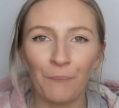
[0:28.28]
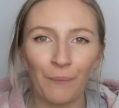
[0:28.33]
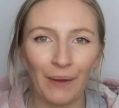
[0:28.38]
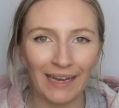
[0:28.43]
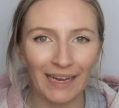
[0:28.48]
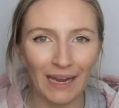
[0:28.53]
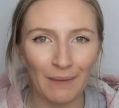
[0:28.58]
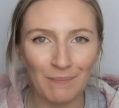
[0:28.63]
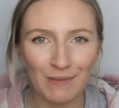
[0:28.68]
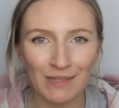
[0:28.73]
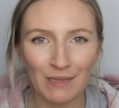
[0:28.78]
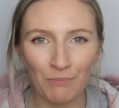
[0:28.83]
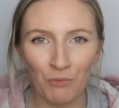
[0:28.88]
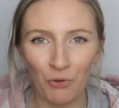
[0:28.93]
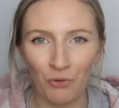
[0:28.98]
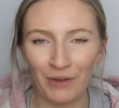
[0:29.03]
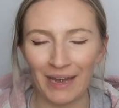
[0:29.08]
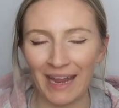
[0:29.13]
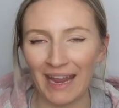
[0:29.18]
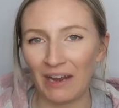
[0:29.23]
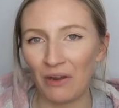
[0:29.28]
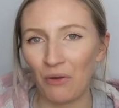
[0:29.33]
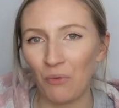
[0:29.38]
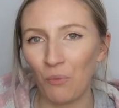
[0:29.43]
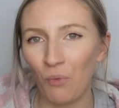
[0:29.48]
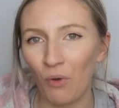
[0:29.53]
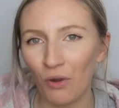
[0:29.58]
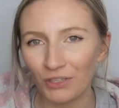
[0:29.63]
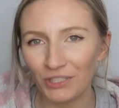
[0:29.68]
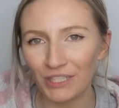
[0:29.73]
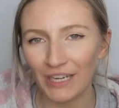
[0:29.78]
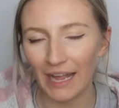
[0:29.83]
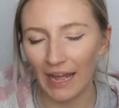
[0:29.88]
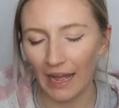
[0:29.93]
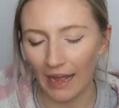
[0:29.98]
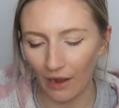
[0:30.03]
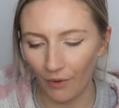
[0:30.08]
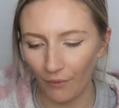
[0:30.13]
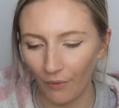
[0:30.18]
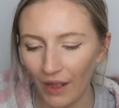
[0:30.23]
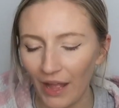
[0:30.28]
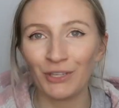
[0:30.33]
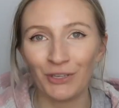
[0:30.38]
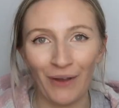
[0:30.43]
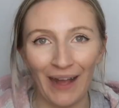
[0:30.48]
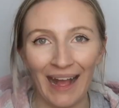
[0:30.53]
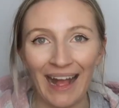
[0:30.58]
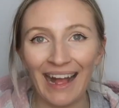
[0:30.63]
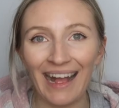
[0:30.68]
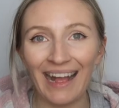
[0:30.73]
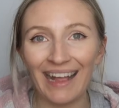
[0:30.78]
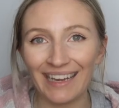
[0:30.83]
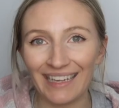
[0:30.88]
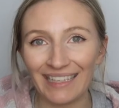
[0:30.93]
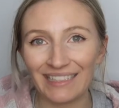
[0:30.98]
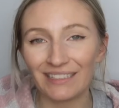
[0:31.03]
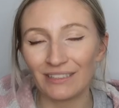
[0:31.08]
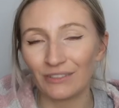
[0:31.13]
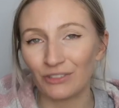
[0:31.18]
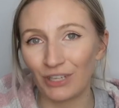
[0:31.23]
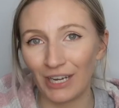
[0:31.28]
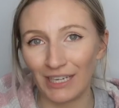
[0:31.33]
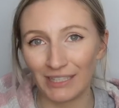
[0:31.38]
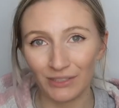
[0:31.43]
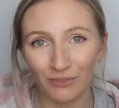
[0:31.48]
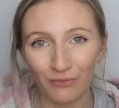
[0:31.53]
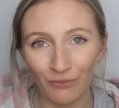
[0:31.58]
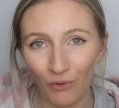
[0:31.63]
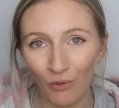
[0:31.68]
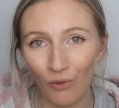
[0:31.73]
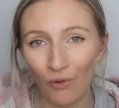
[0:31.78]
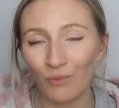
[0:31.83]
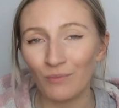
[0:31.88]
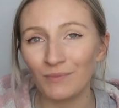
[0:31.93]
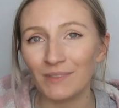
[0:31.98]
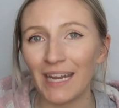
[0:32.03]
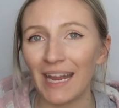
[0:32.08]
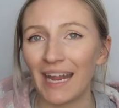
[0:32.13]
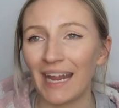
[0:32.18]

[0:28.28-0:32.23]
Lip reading: Wake up in the morning, wash it out, your hair is transformed.